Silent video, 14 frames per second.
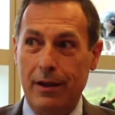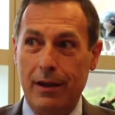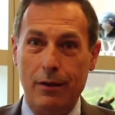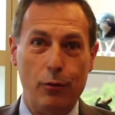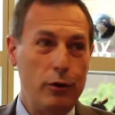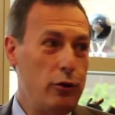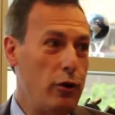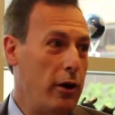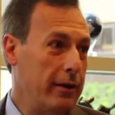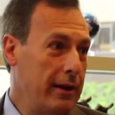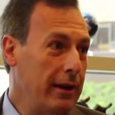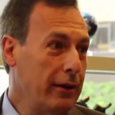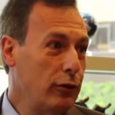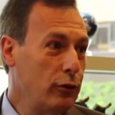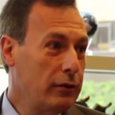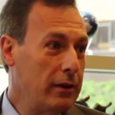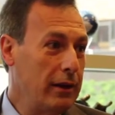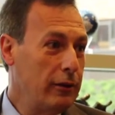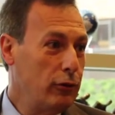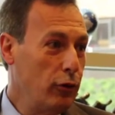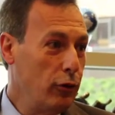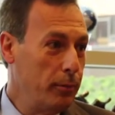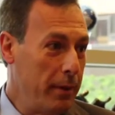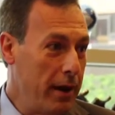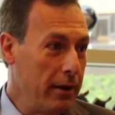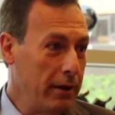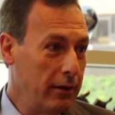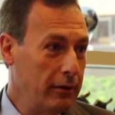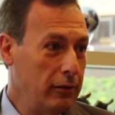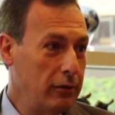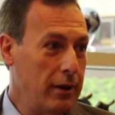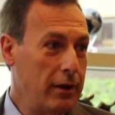When you are young, you sell it to your parents.